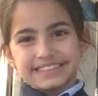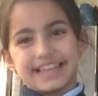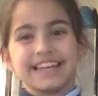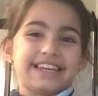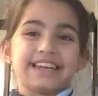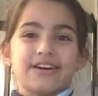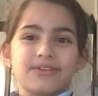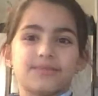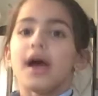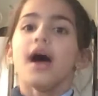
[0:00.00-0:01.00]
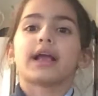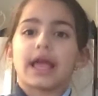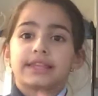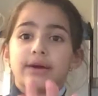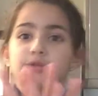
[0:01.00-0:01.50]
Hello.
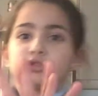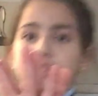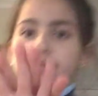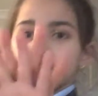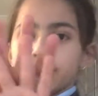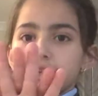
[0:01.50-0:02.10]
Okay, I want to show you something.